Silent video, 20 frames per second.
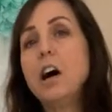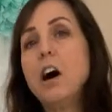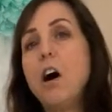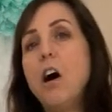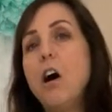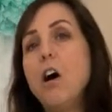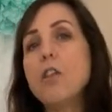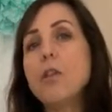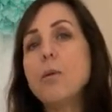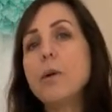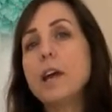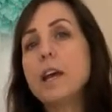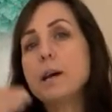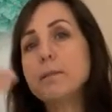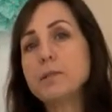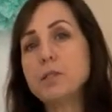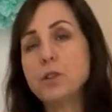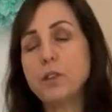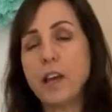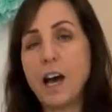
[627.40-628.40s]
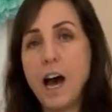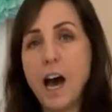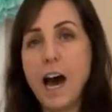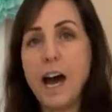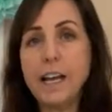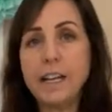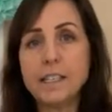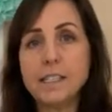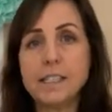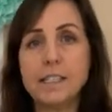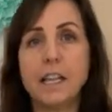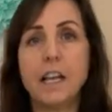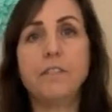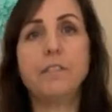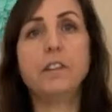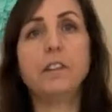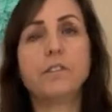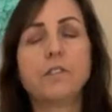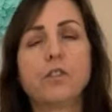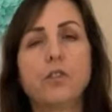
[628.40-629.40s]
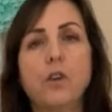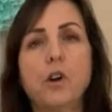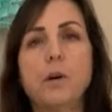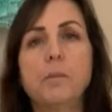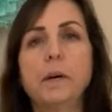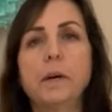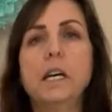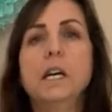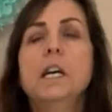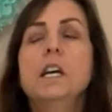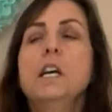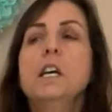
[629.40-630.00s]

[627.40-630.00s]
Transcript: all the way up to the highest level of Chroma.